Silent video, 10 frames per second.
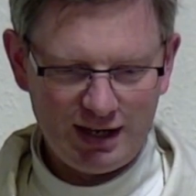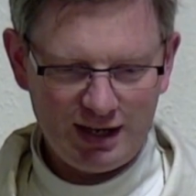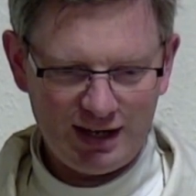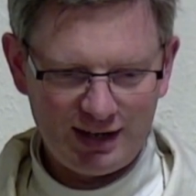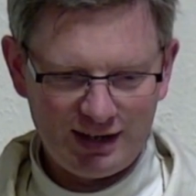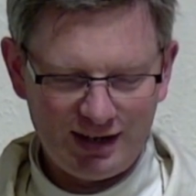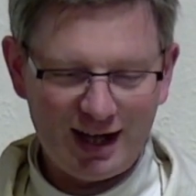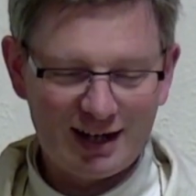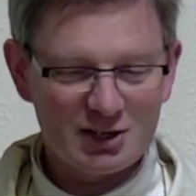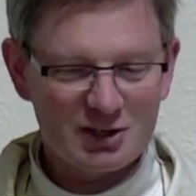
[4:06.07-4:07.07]
Uh,
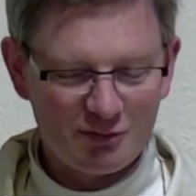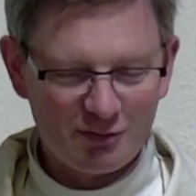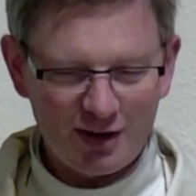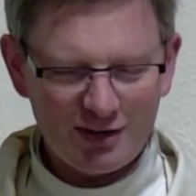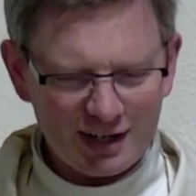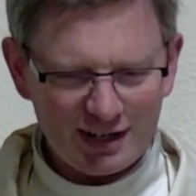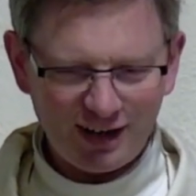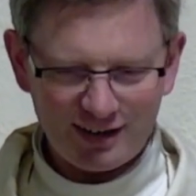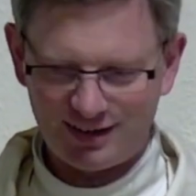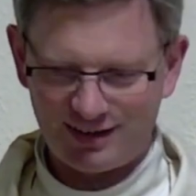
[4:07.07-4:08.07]
and very
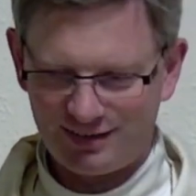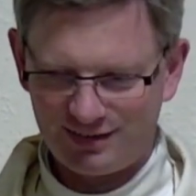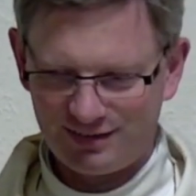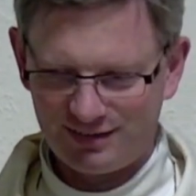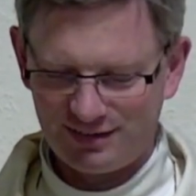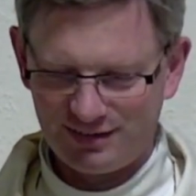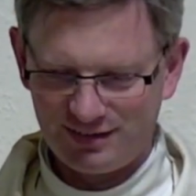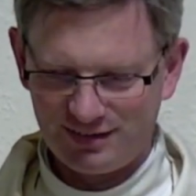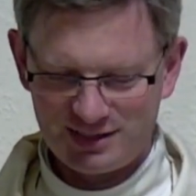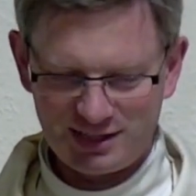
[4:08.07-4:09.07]
like
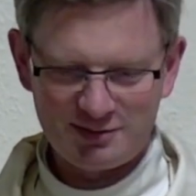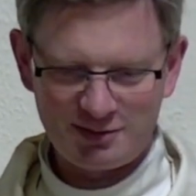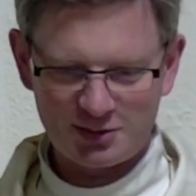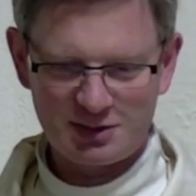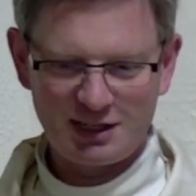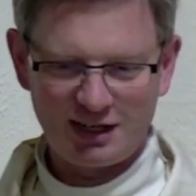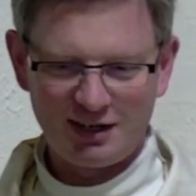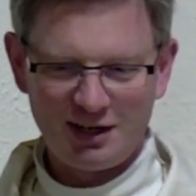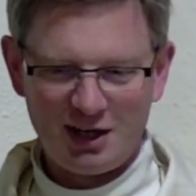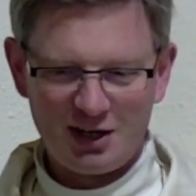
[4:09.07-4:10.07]
Saint Faustina,
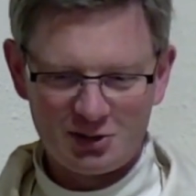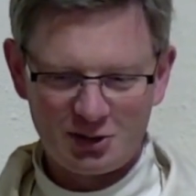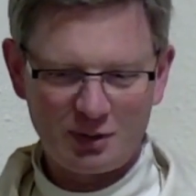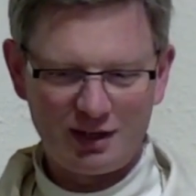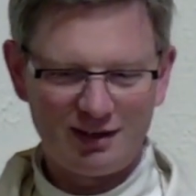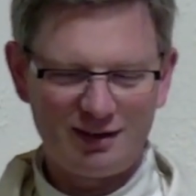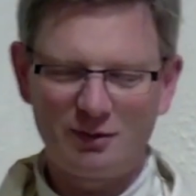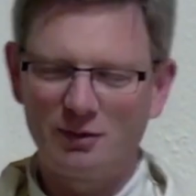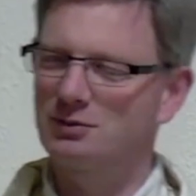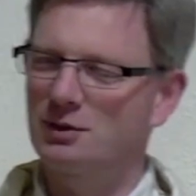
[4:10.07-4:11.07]
the other way,
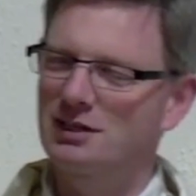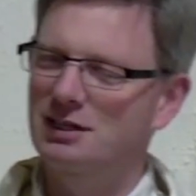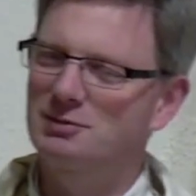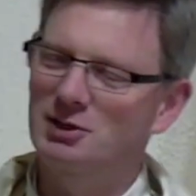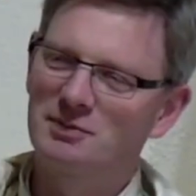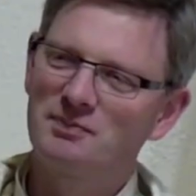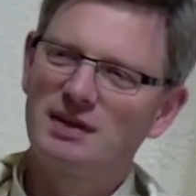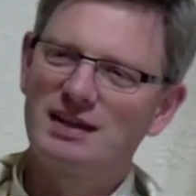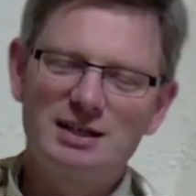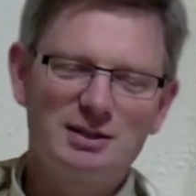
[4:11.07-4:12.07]
what's, what's the expression?
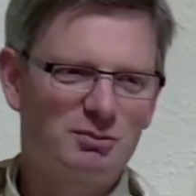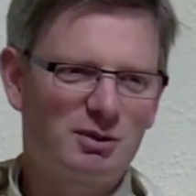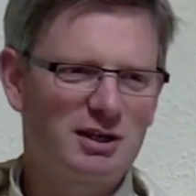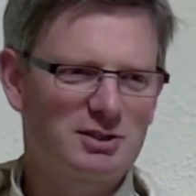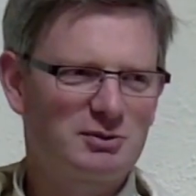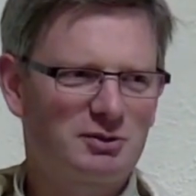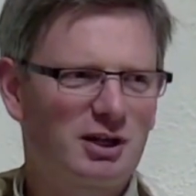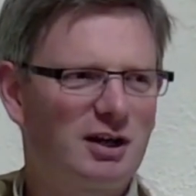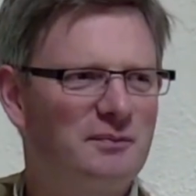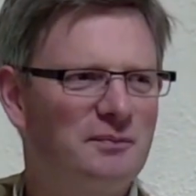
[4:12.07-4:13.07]
Eaten bread is soon
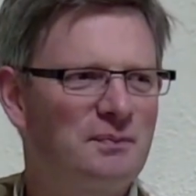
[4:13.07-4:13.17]
forgotten.